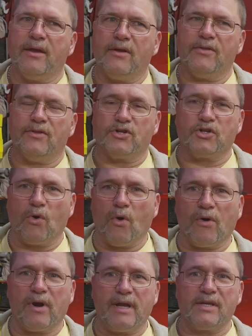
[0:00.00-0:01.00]
The
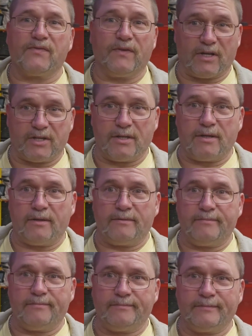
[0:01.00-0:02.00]
story is fictional,
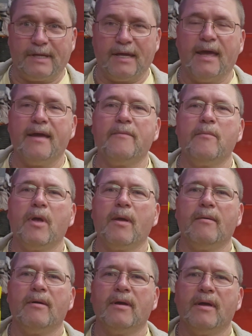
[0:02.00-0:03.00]
okay?
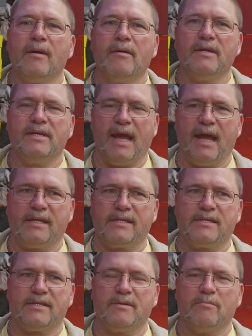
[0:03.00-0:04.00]

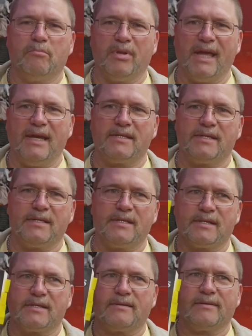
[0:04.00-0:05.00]
Dates,
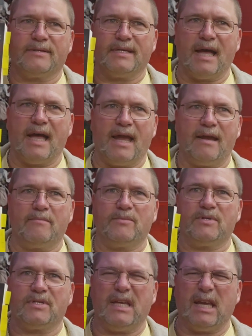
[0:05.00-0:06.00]
places,
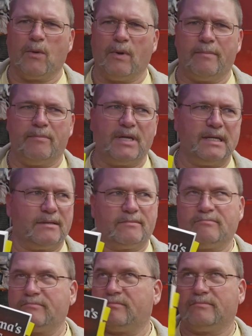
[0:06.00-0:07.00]
times, equipment,
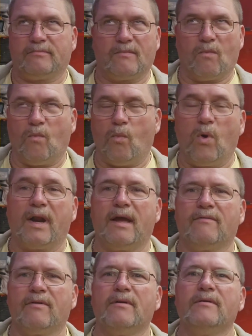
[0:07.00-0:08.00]

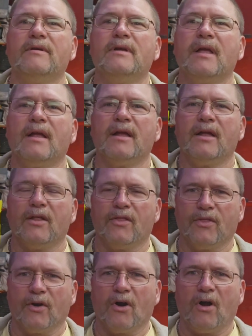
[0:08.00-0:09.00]
whatever,
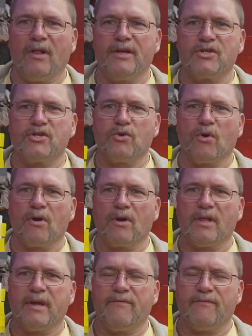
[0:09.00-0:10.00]
they're all
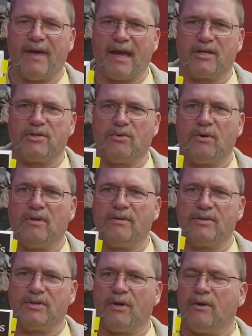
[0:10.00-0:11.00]
historically factual.
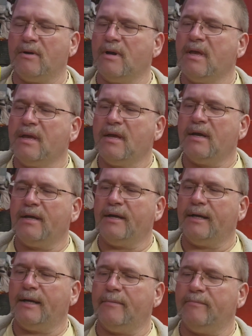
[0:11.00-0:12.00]
So
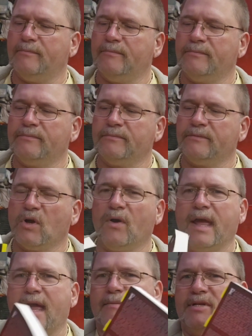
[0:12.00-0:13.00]
go
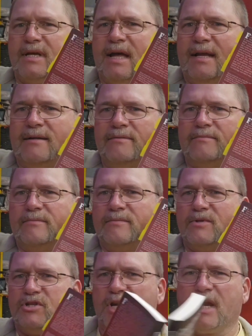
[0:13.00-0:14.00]
to Amazon,
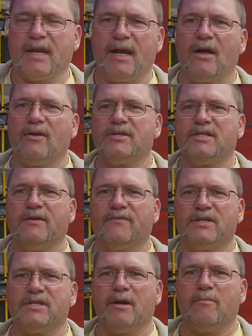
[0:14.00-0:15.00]
check it out, see if
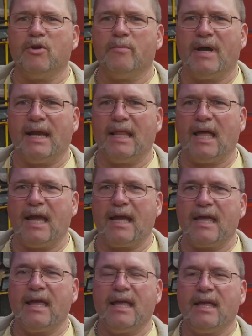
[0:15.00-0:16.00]
it's something you might
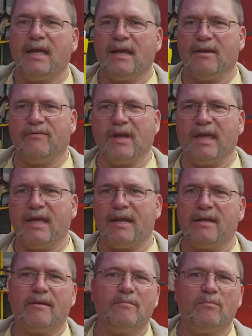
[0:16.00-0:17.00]
like. And if you get
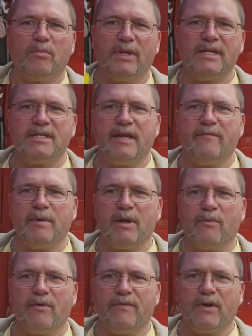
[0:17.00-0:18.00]
it, please leave me a
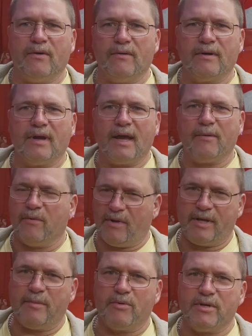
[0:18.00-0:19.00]
review. I'd
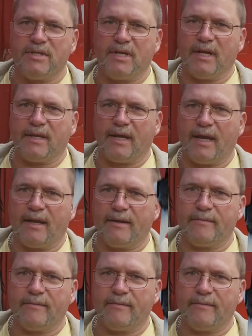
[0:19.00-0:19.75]
really appreciate that.